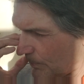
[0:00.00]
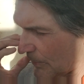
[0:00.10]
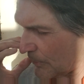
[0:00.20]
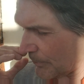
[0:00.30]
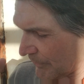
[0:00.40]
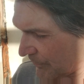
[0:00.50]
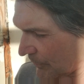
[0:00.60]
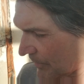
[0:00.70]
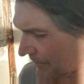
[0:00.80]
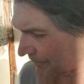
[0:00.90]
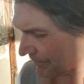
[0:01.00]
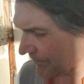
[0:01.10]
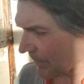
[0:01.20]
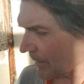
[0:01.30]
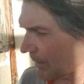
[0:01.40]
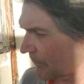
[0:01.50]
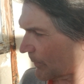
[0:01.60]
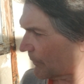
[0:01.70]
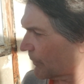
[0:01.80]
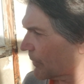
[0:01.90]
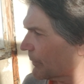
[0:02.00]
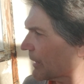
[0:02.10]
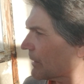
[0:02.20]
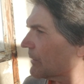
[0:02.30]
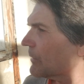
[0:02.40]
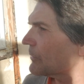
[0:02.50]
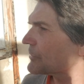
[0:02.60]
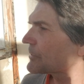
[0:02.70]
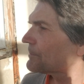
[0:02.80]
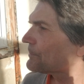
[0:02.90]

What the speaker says: about before we close.